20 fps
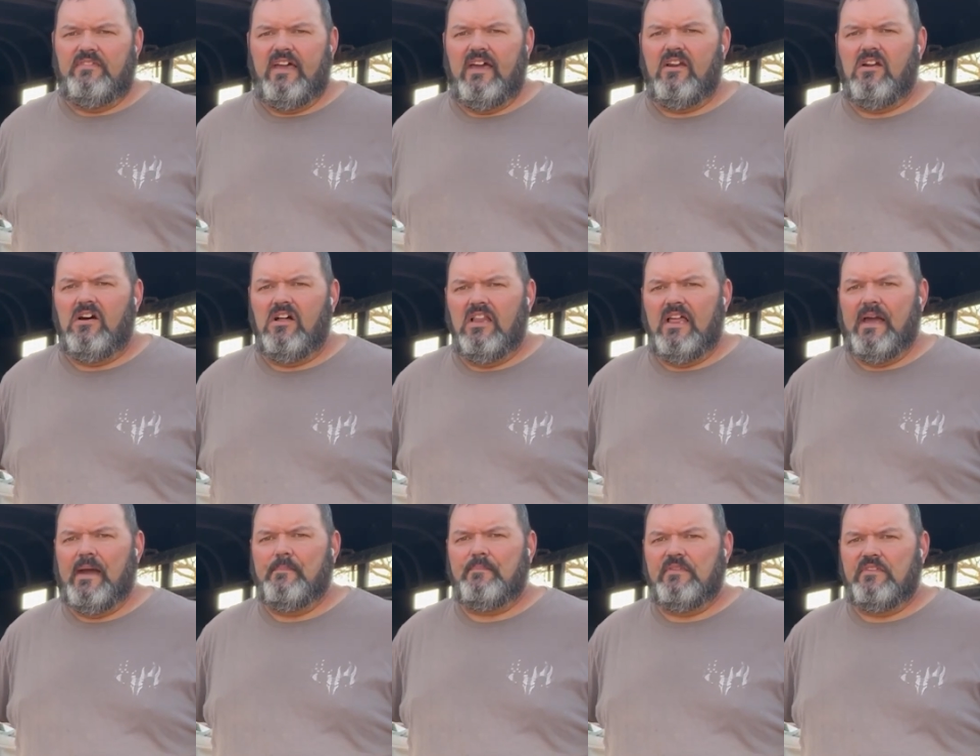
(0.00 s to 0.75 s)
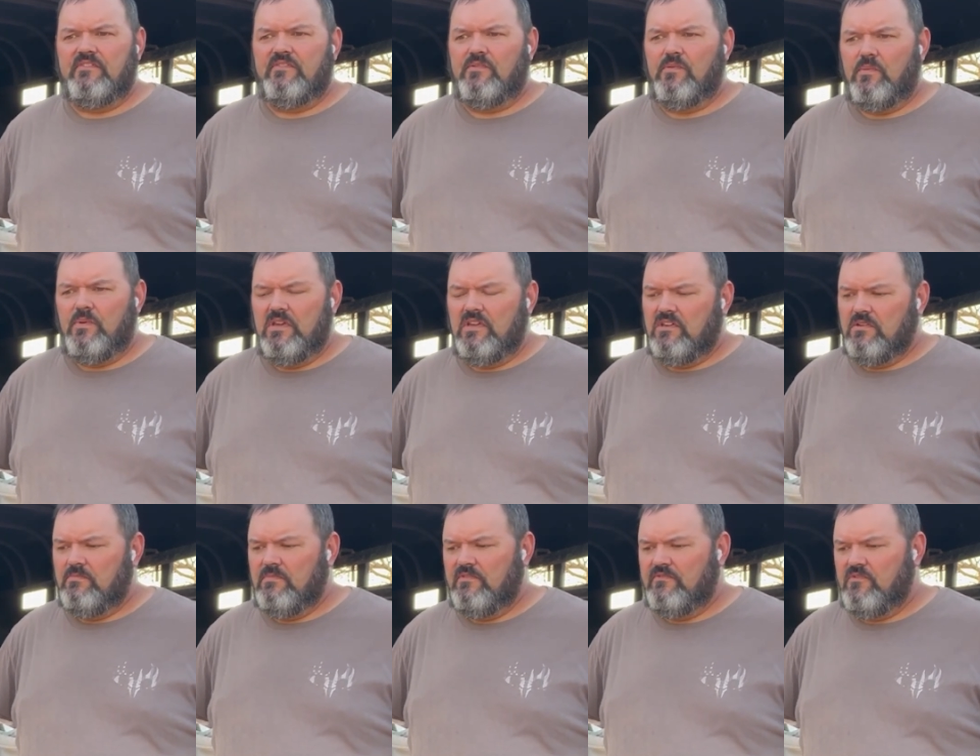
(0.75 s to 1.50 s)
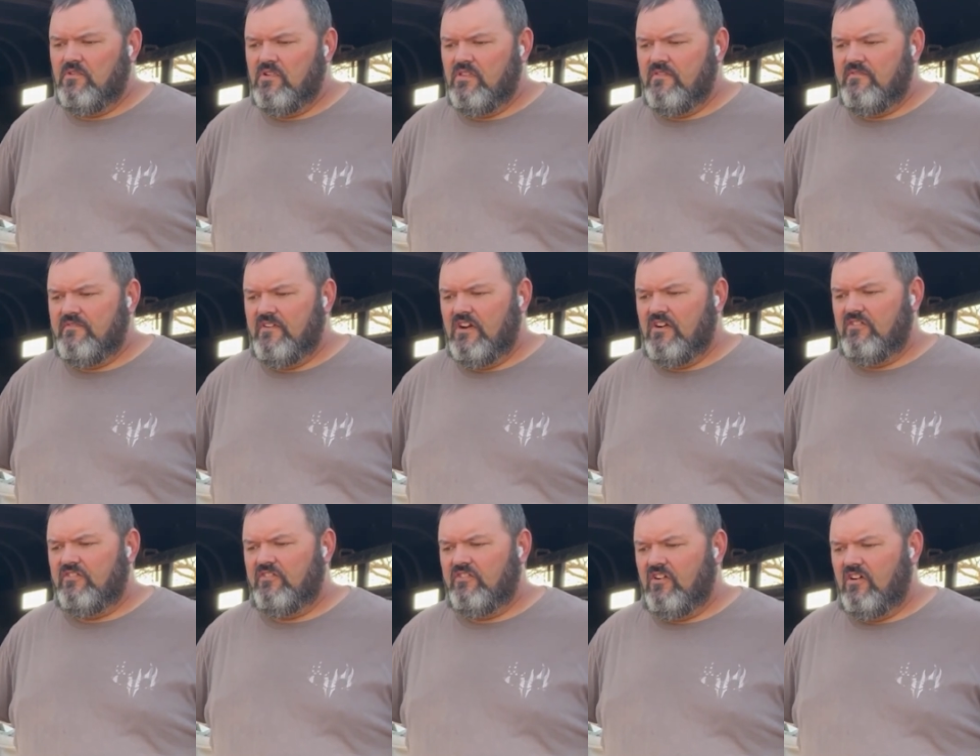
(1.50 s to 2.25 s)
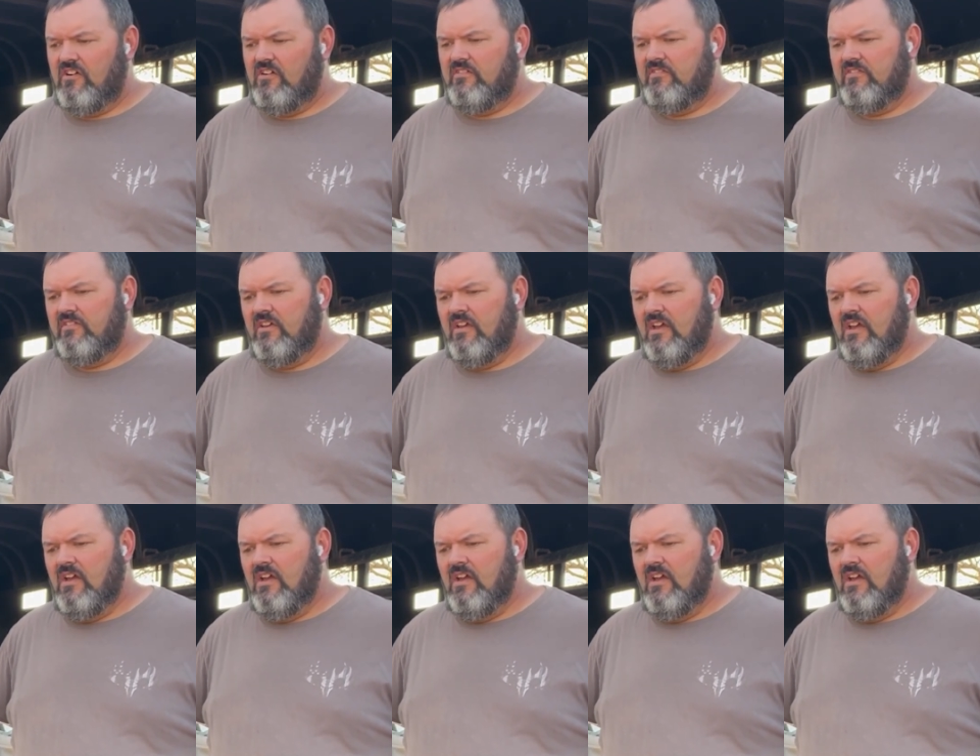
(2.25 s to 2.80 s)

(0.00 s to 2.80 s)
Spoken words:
That all happens the weekend before the fair starts.